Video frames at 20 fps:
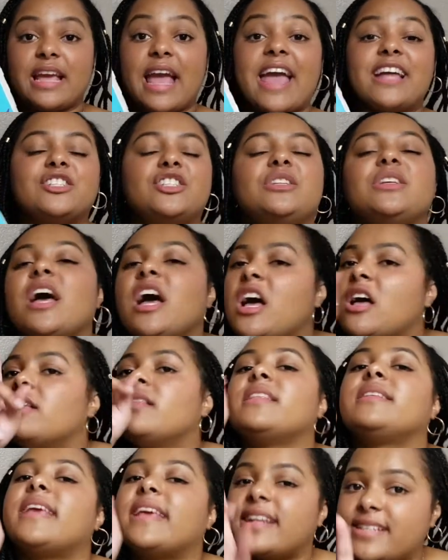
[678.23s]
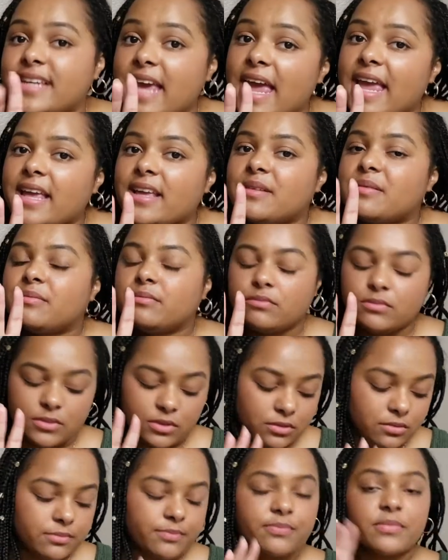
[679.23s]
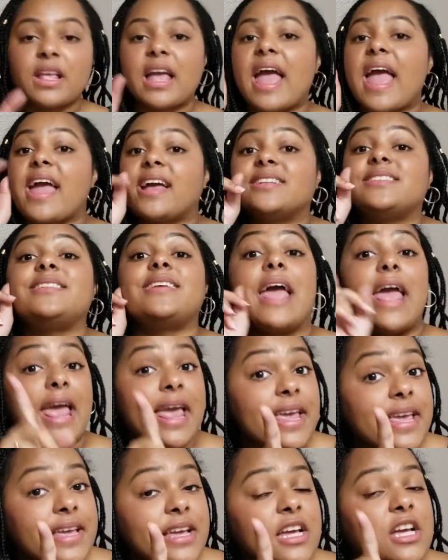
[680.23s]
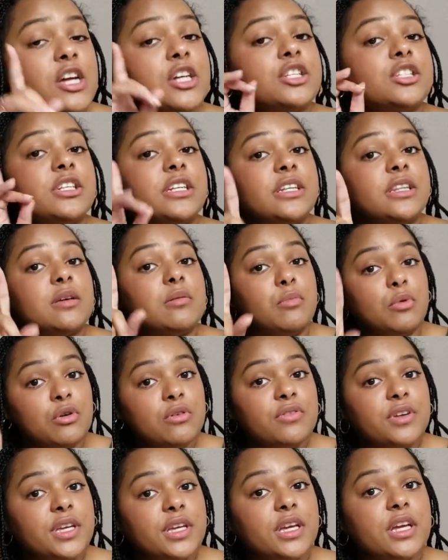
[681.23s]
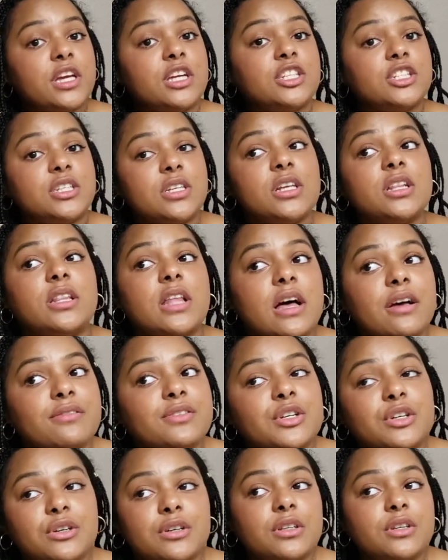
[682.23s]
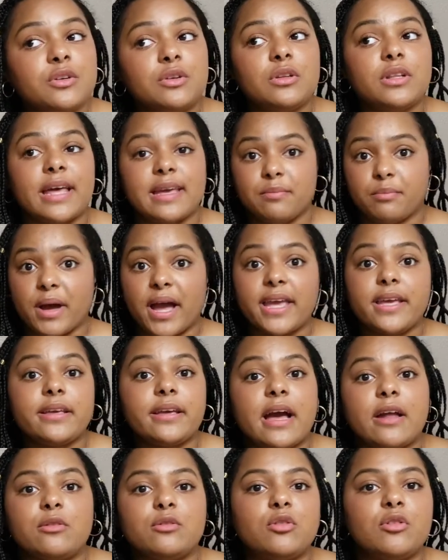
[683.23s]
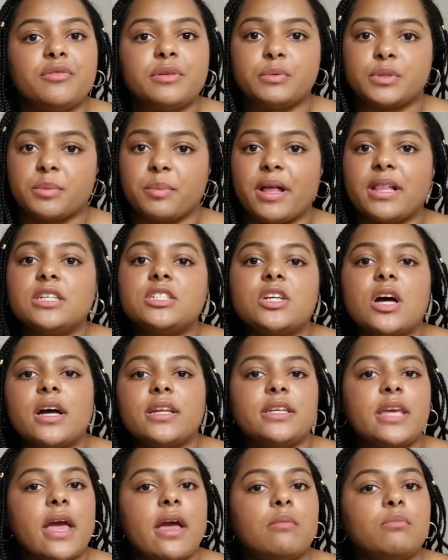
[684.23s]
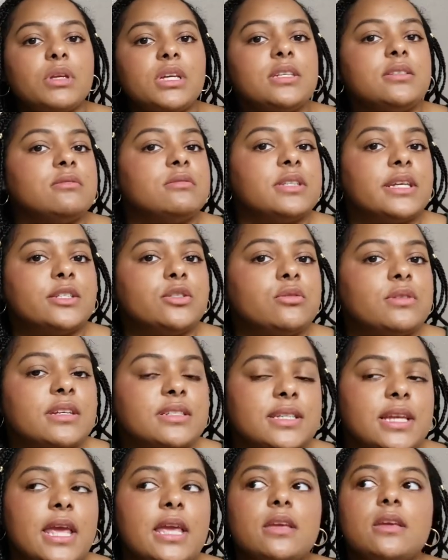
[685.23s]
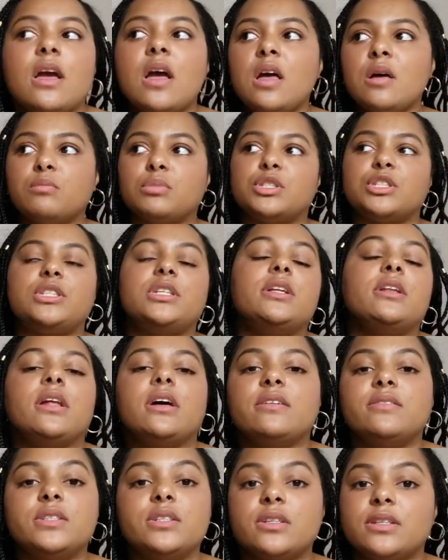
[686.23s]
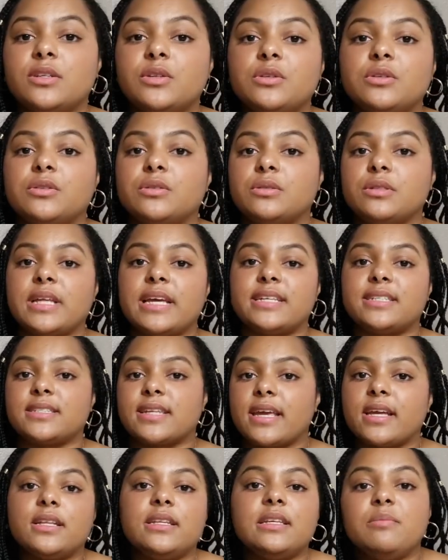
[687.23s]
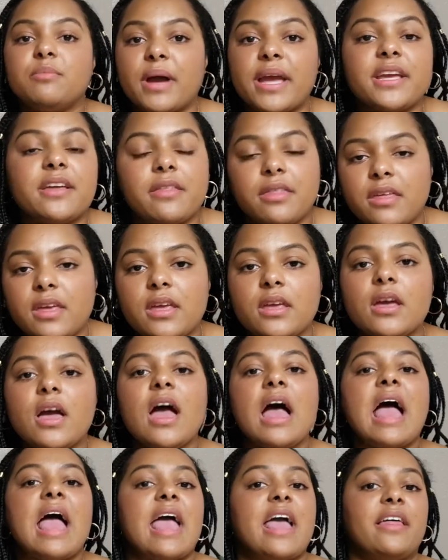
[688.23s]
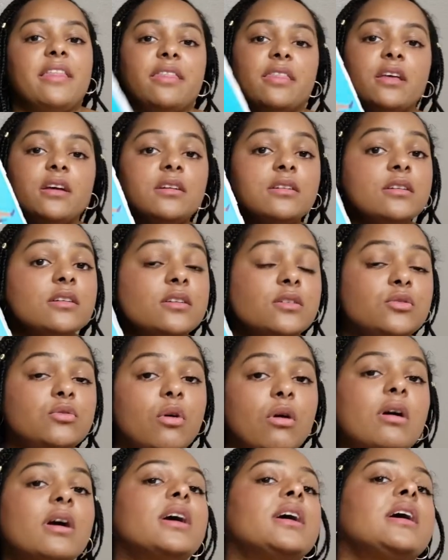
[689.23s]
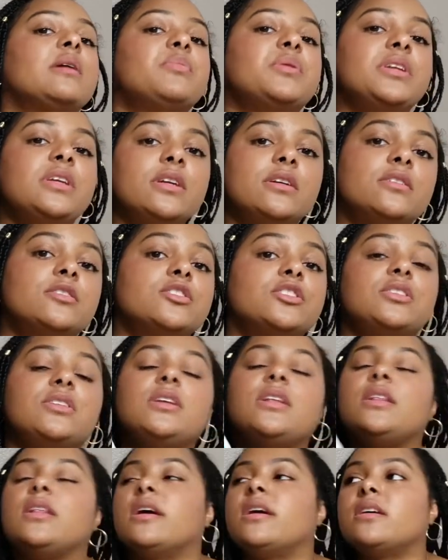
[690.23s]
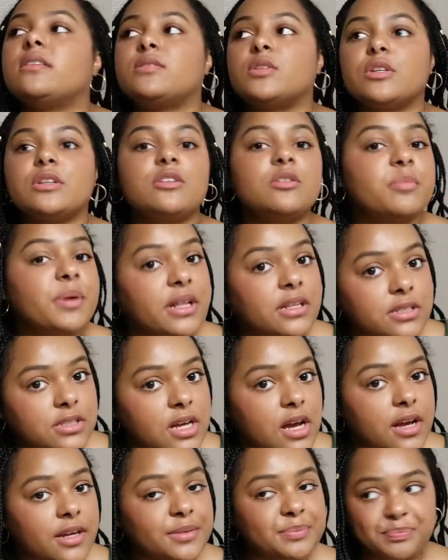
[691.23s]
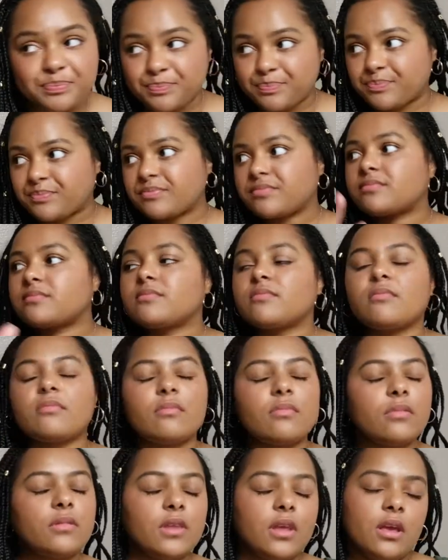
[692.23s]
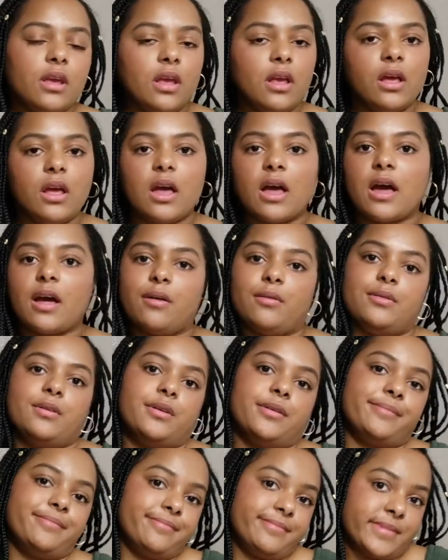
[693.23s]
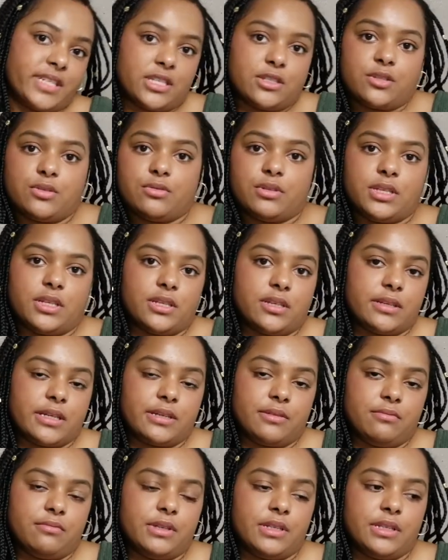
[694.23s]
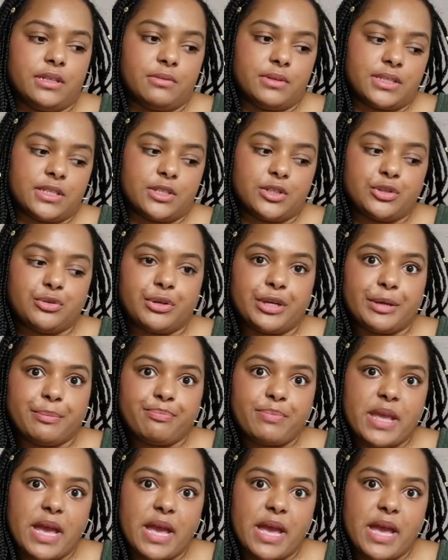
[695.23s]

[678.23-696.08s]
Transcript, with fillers: And she, Tate, and Tate in the movie, she loves her little like bike. I don't know if it was a Peloton yet because it was like 2008, but she loves her little like cycling bike thing. And Nora up in here, she loves her little Peloton. I don't know. I just really, I really was into it.